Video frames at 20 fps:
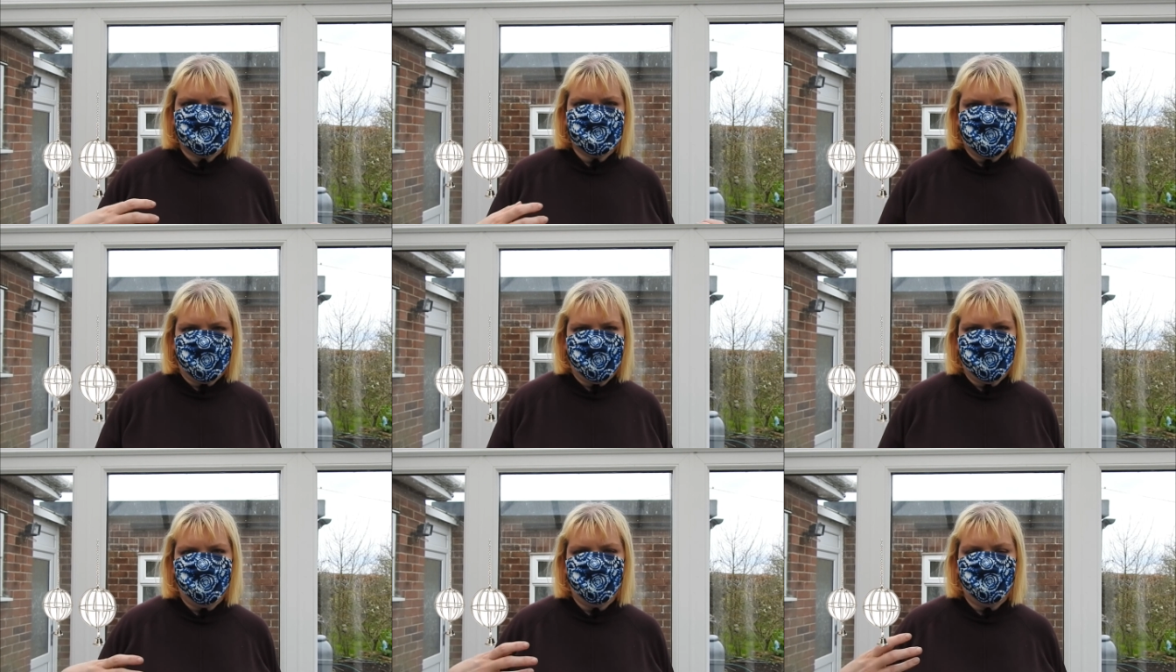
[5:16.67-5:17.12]

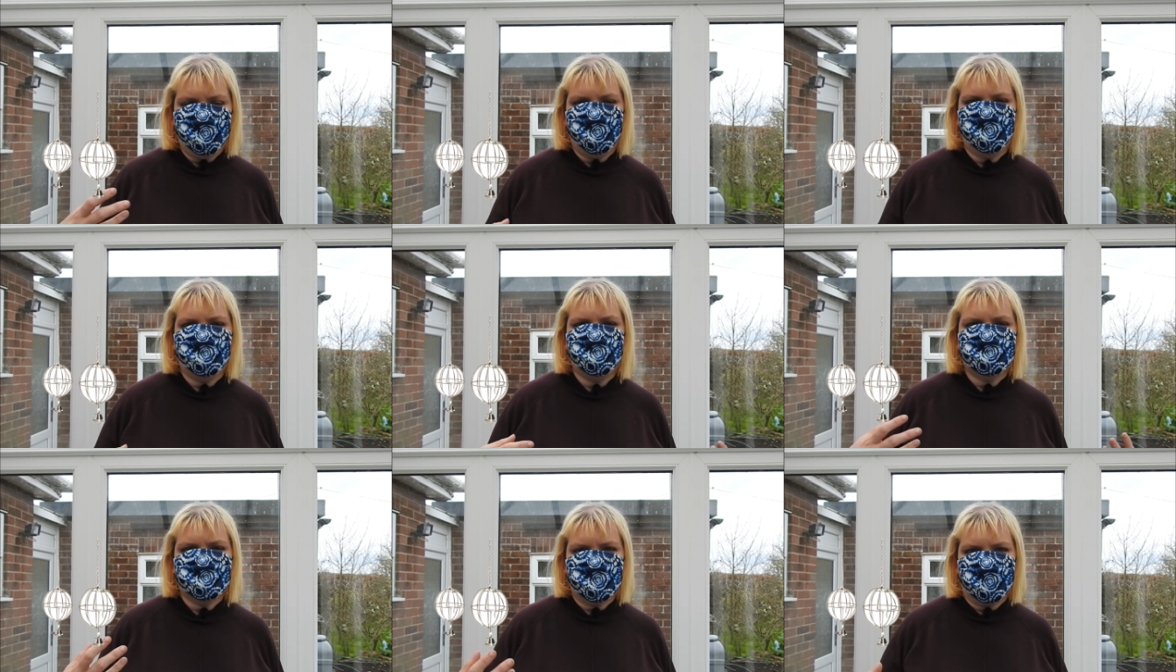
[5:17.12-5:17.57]
They're
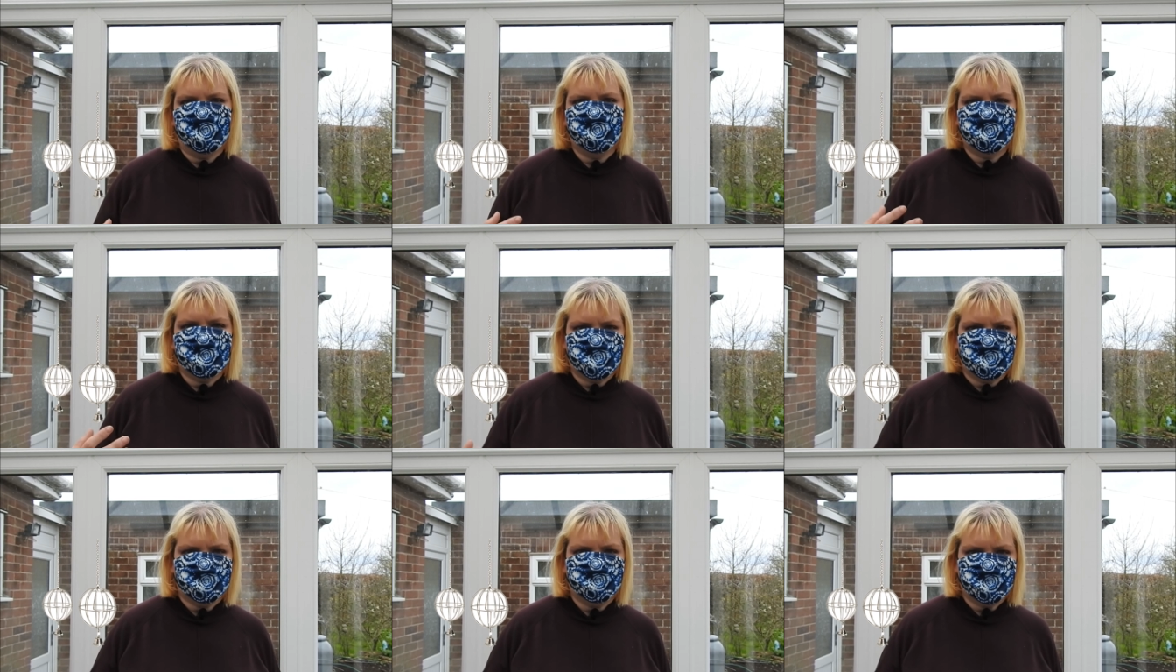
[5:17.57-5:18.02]
all
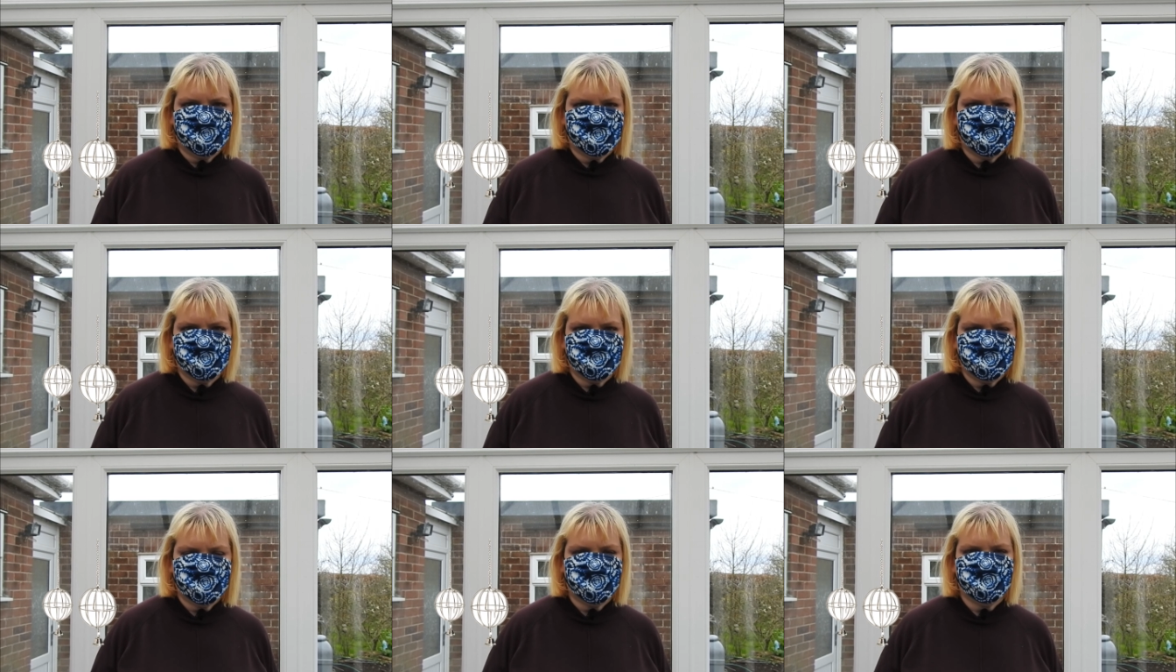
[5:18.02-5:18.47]
no good for
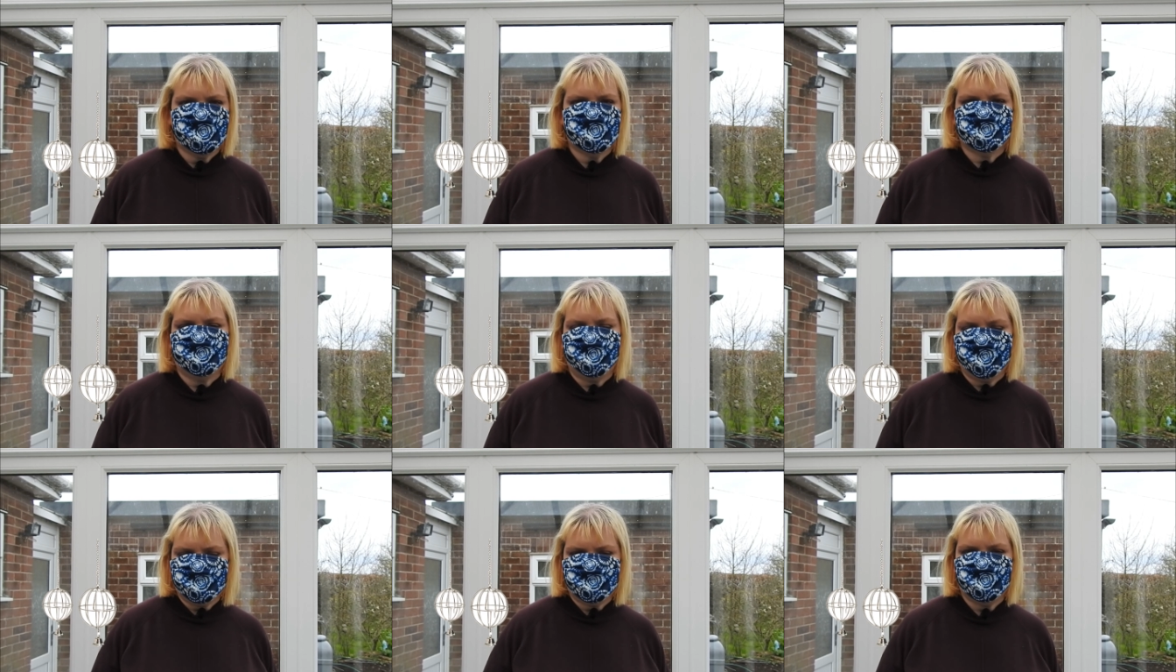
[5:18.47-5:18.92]

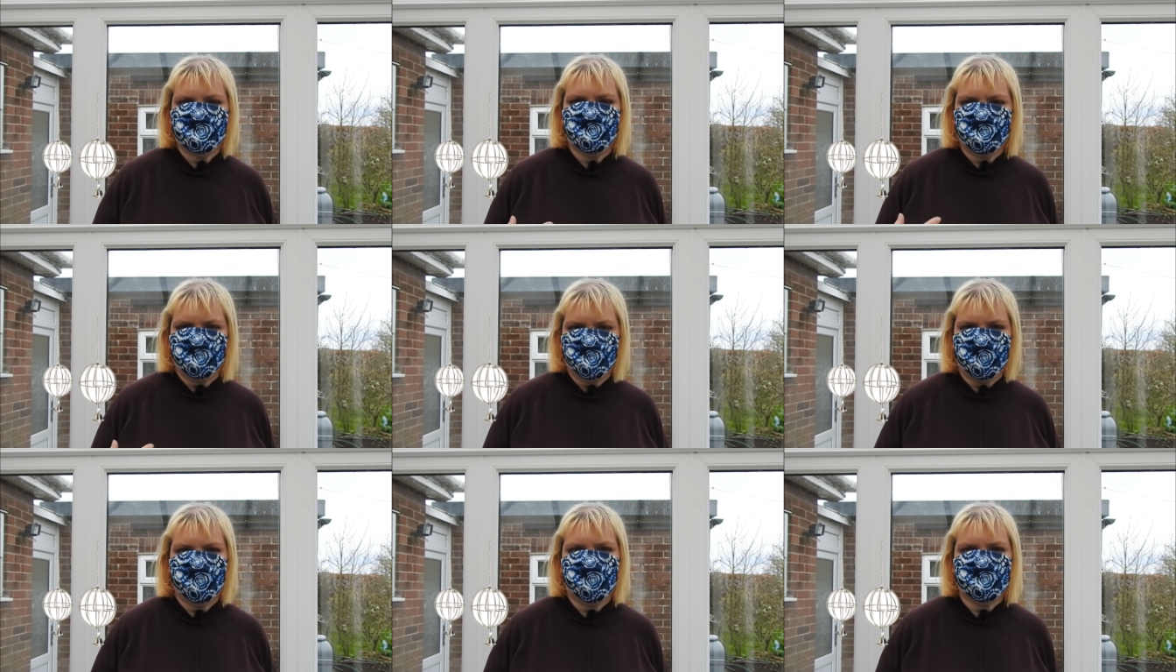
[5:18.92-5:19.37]
chinchillas, actually
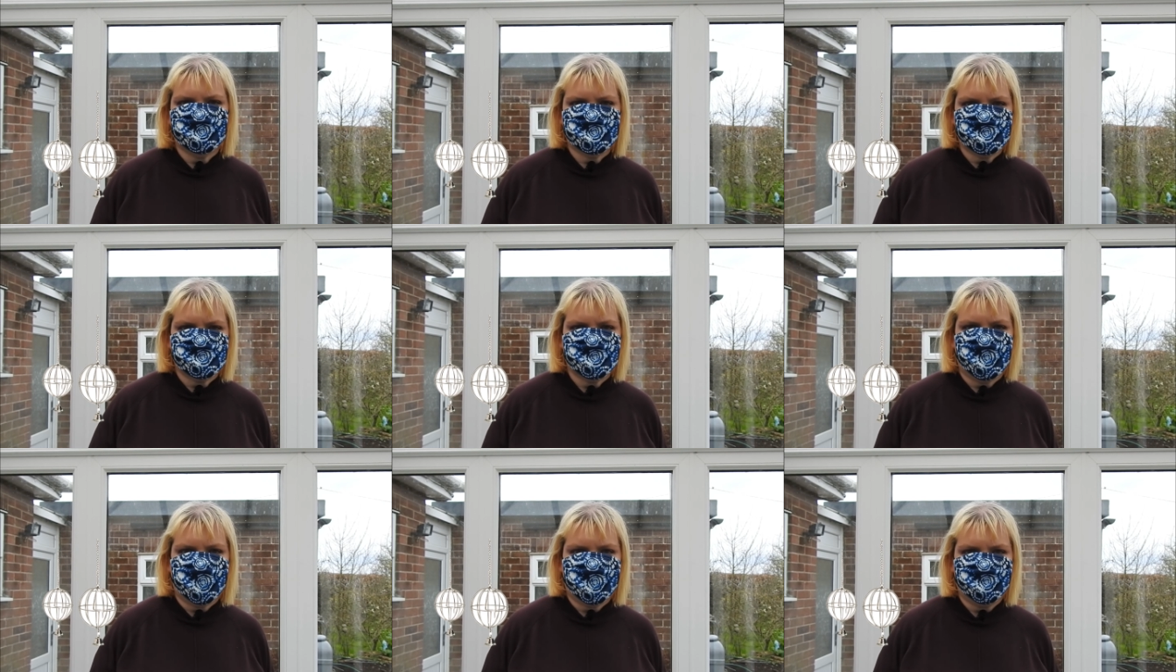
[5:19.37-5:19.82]
quite
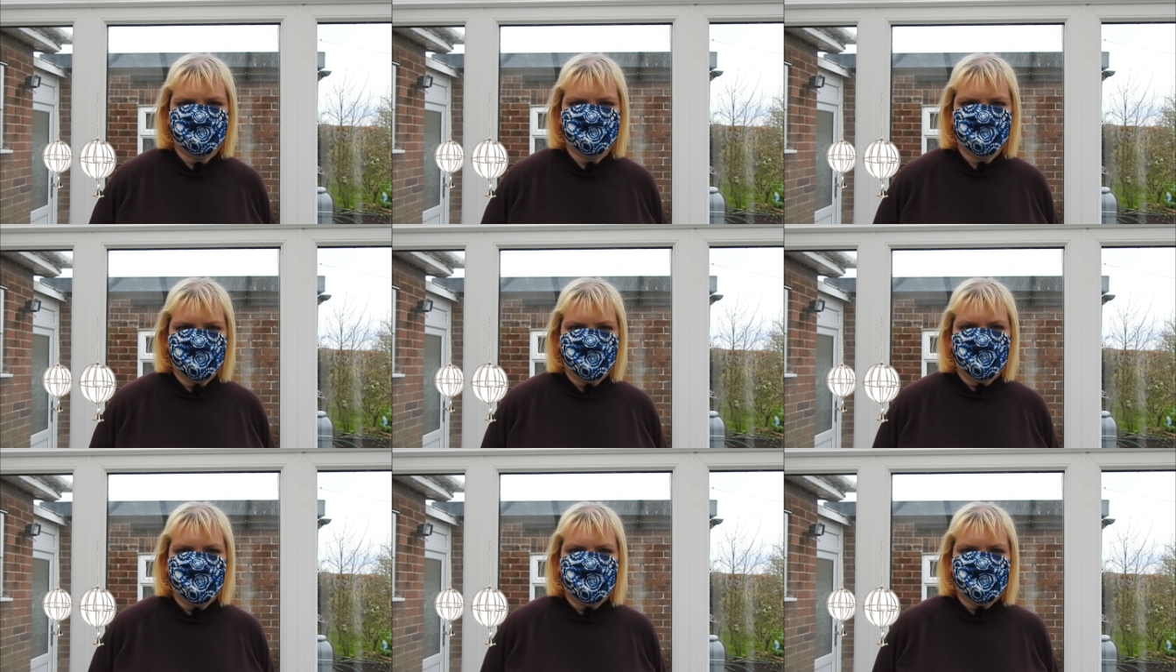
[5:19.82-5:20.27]
unsafe.